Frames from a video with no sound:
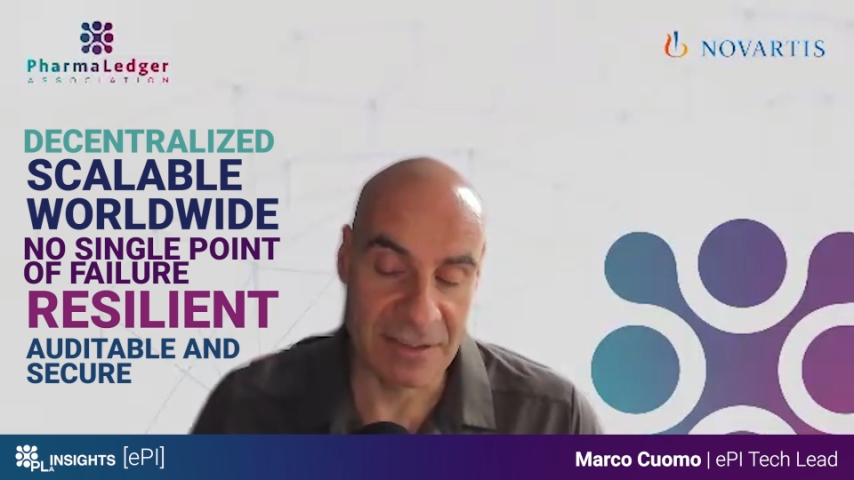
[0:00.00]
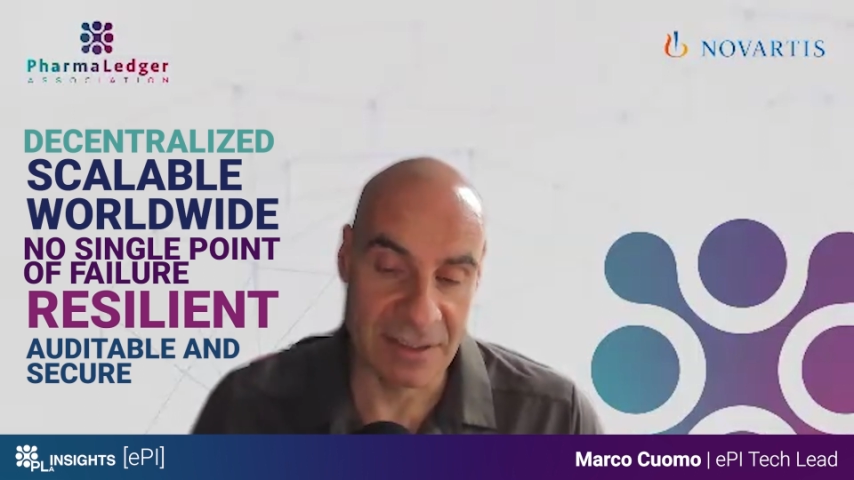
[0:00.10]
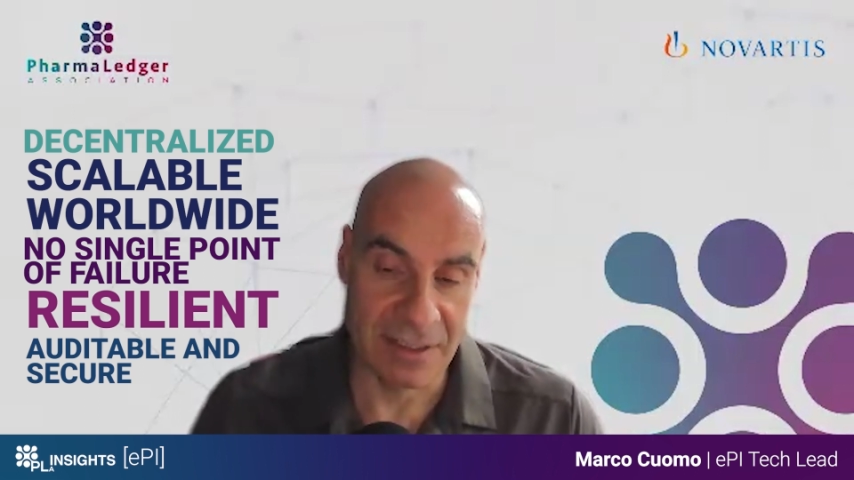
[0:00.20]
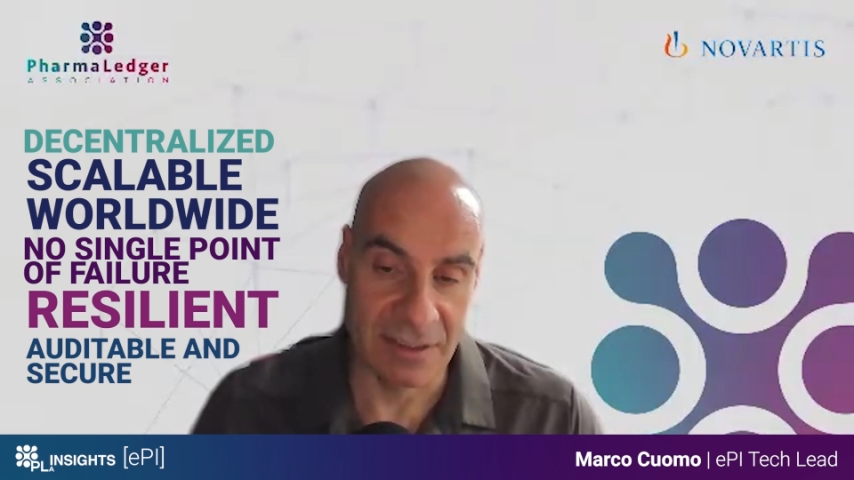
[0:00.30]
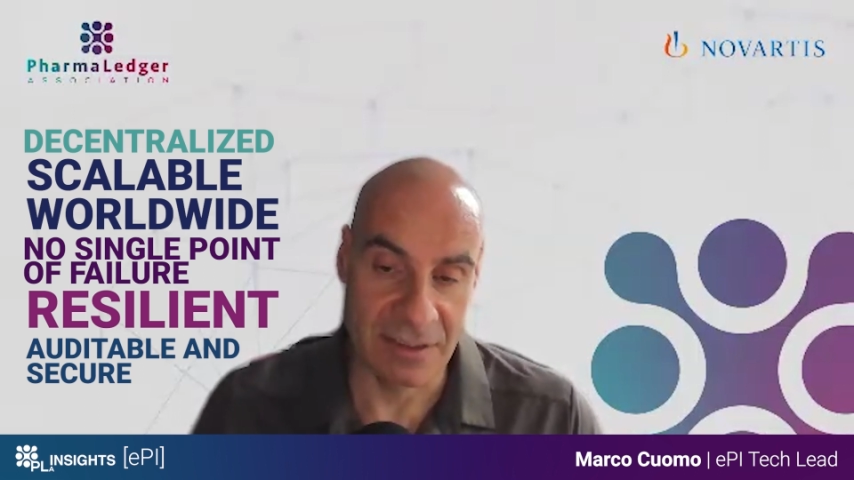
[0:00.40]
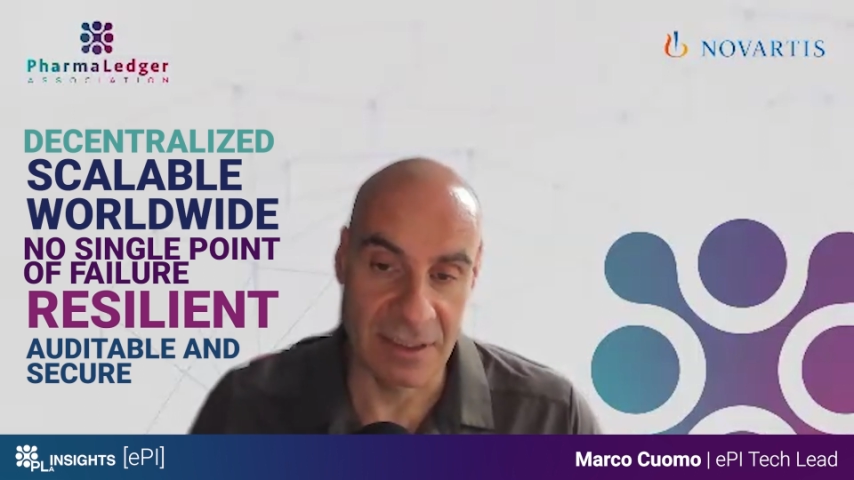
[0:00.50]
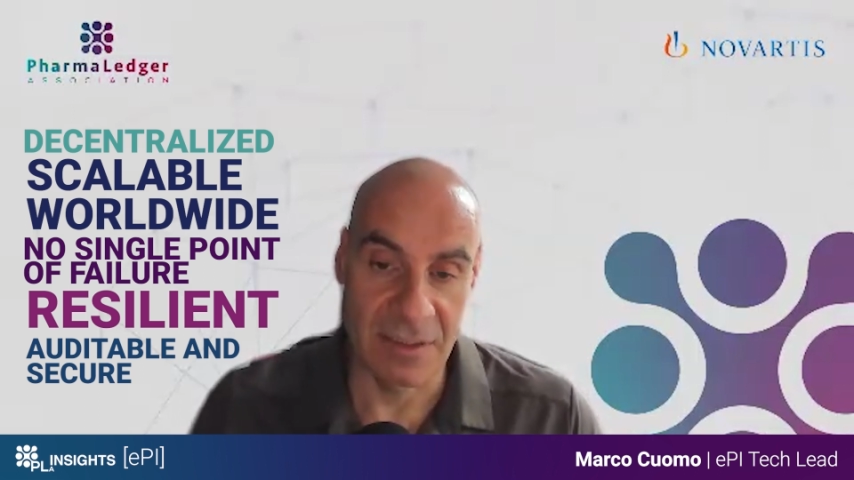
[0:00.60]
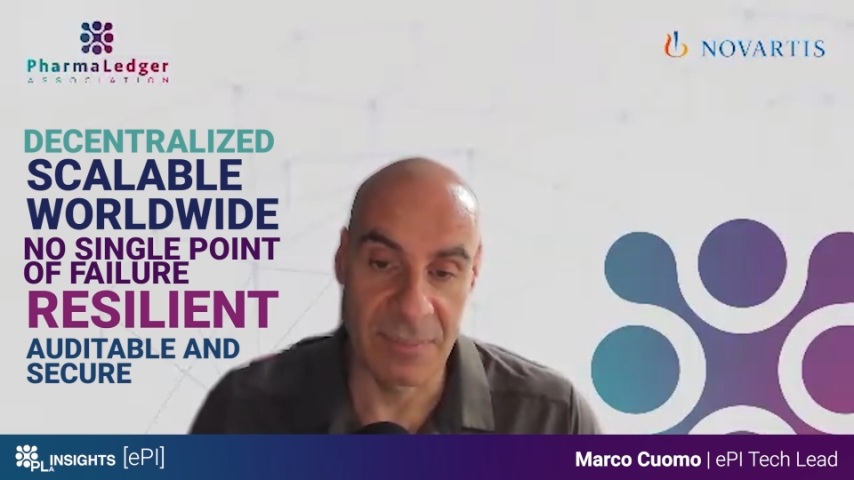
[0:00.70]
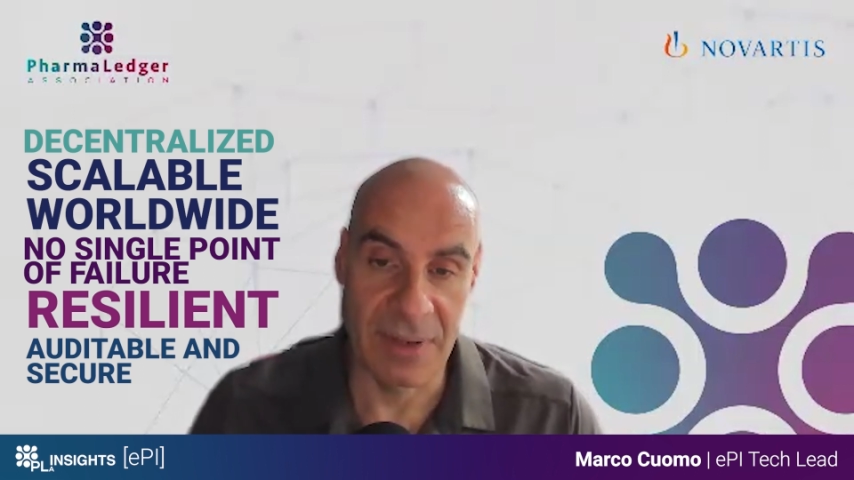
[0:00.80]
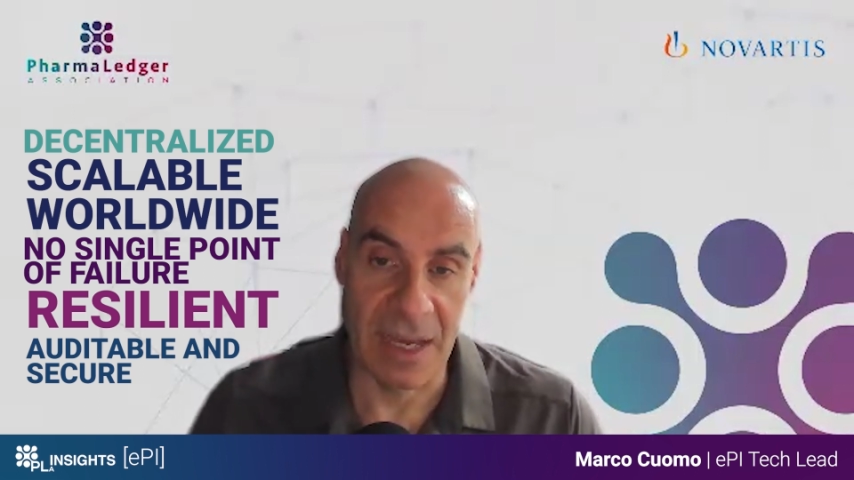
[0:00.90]
the
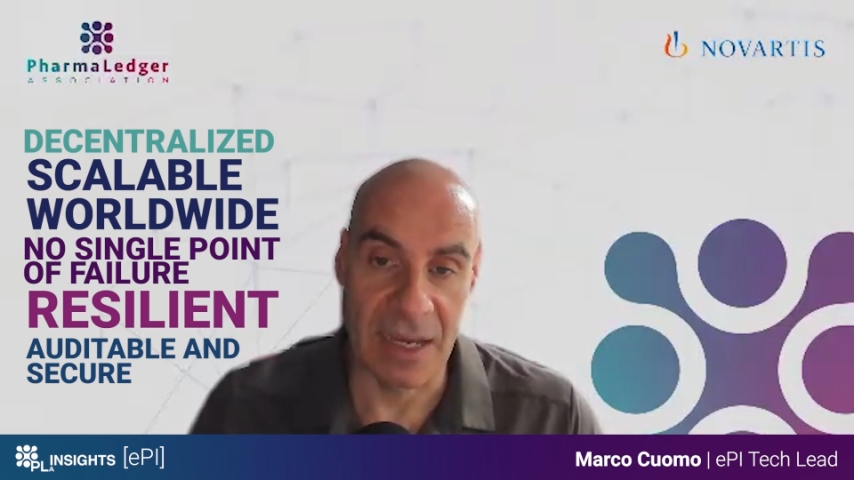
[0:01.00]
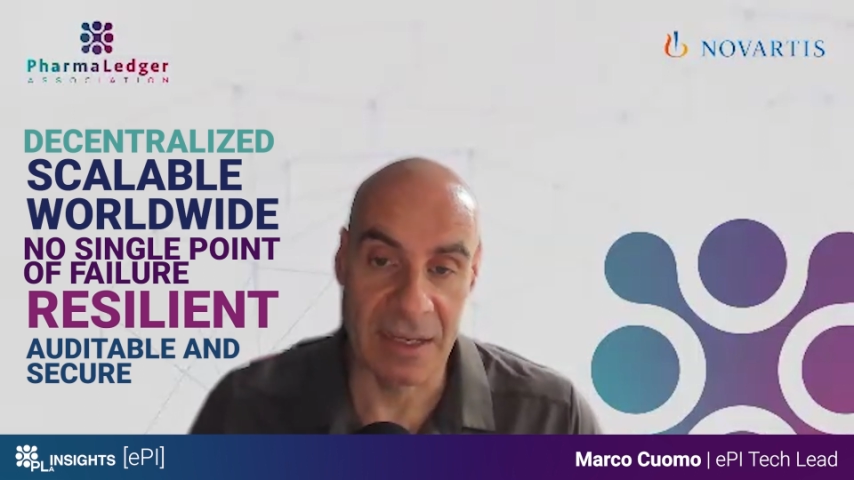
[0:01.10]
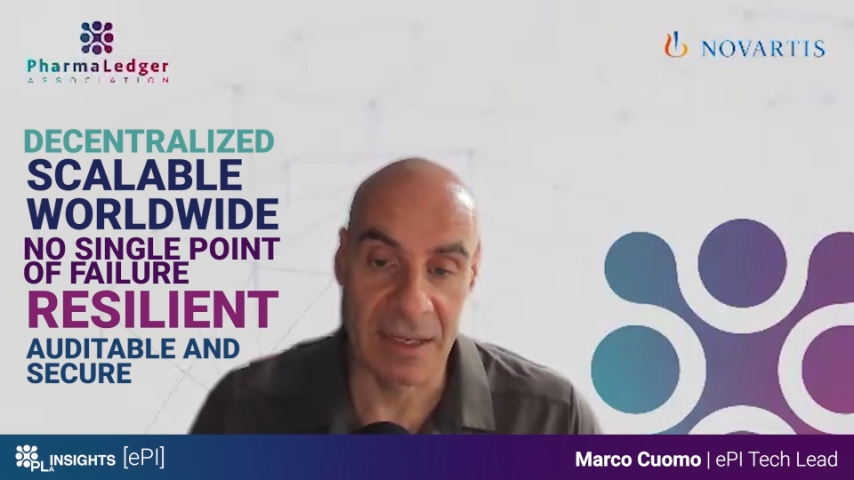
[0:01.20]
ePI